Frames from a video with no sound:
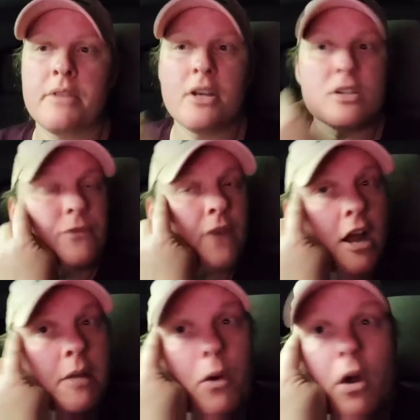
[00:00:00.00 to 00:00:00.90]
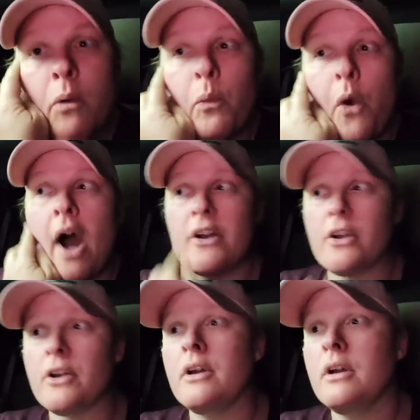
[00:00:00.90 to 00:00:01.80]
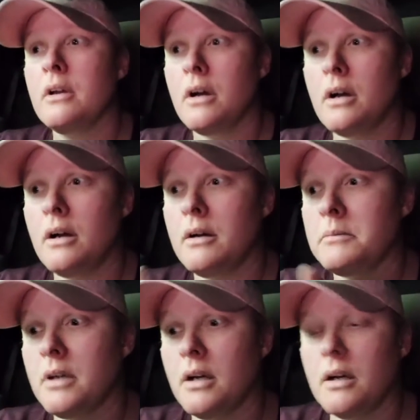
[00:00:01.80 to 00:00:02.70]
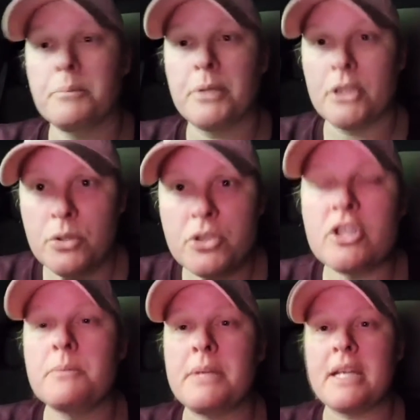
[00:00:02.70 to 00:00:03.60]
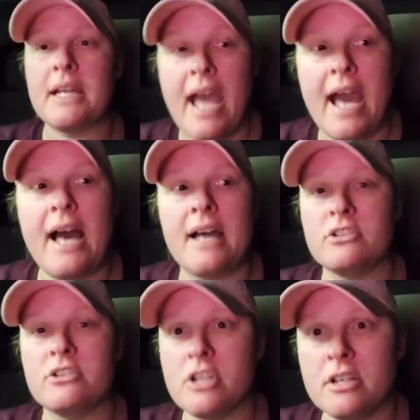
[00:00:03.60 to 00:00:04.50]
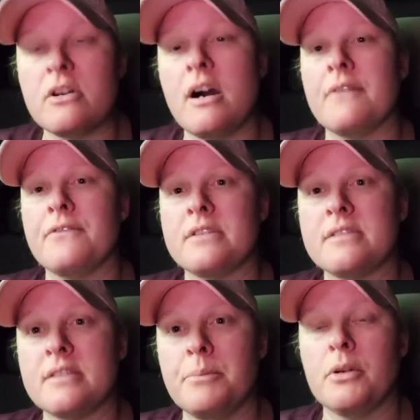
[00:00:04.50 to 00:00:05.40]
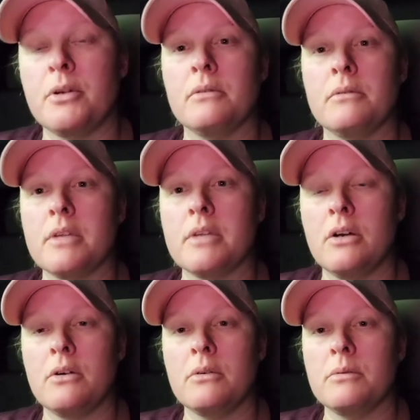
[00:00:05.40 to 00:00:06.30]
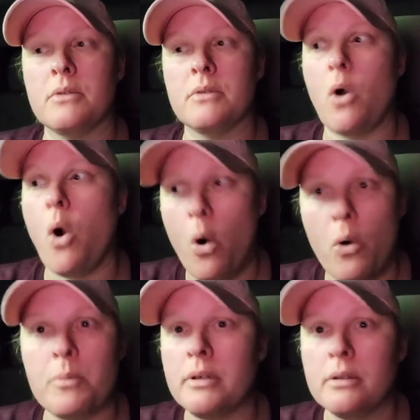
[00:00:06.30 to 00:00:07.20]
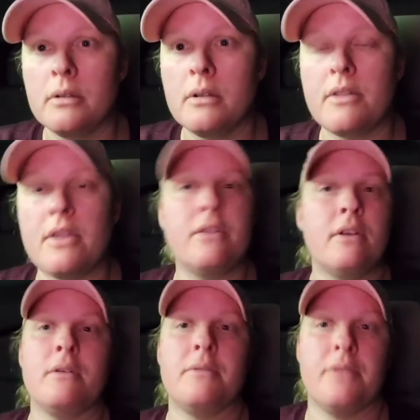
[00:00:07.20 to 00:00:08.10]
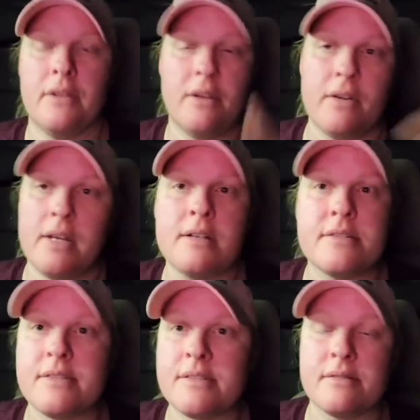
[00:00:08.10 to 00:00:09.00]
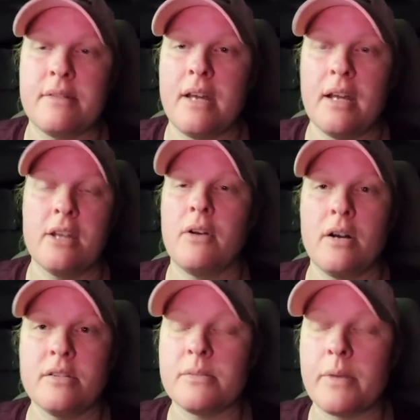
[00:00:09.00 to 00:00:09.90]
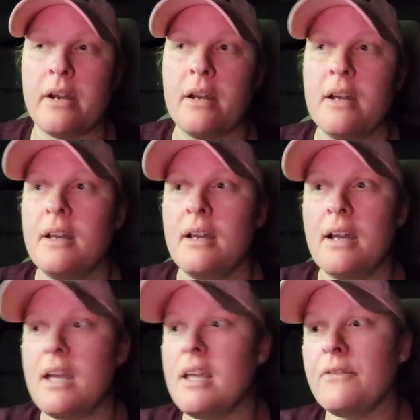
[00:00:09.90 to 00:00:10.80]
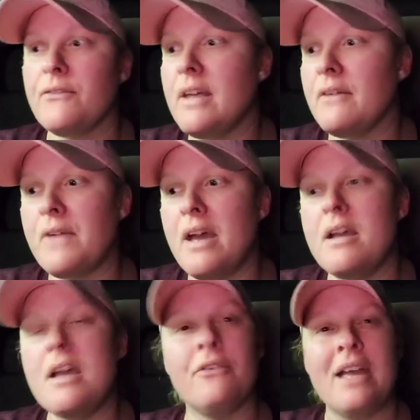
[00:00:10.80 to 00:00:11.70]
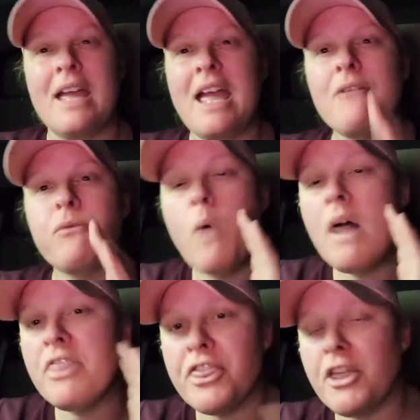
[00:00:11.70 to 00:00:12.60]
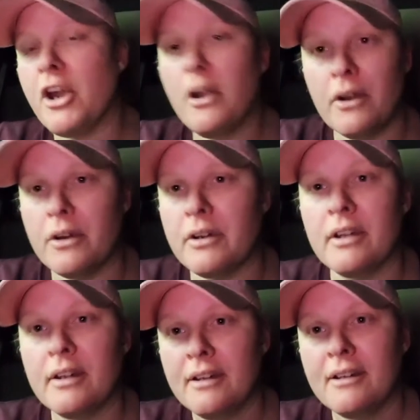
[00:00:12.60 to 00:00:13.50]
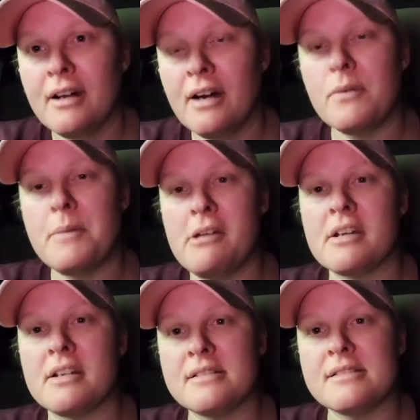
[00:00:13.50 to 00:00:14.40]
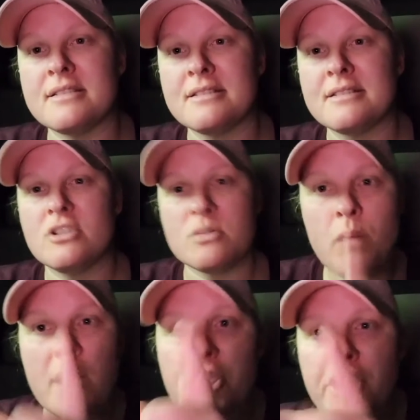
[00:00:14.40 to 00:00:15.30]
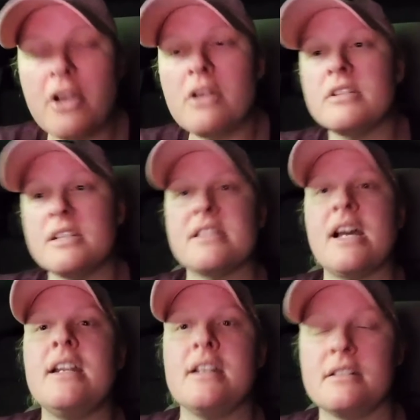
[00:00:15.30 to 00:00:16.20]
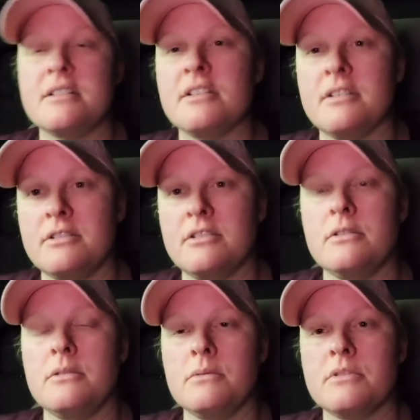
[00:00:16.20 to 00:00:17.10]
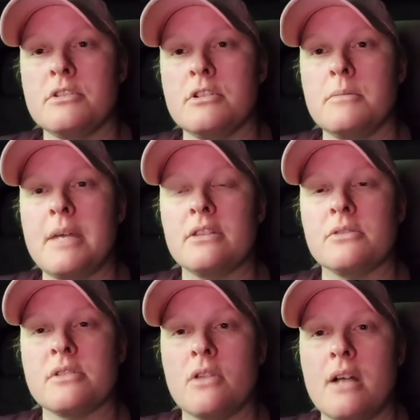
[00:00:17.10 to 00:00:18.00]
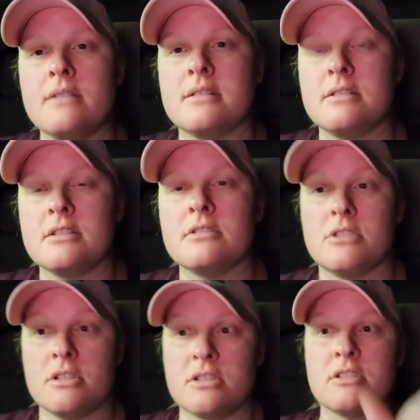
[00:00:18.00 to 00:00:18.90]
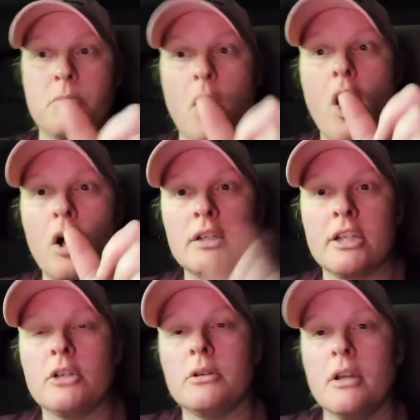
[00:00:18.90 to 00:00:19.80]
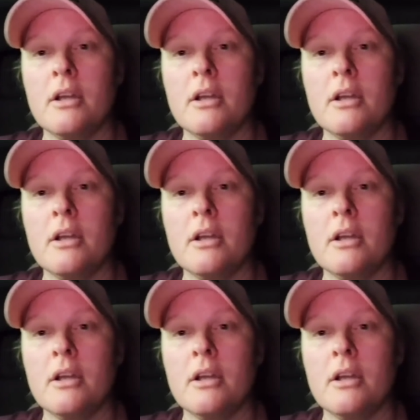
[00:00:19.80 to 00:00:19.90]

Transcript: there's far more water um, um, pollution being had just off the simple, you know, home than there than there is eh, you know elsewhere if if eh, if if one third of americans just one third decided to to to make those lawns into to small little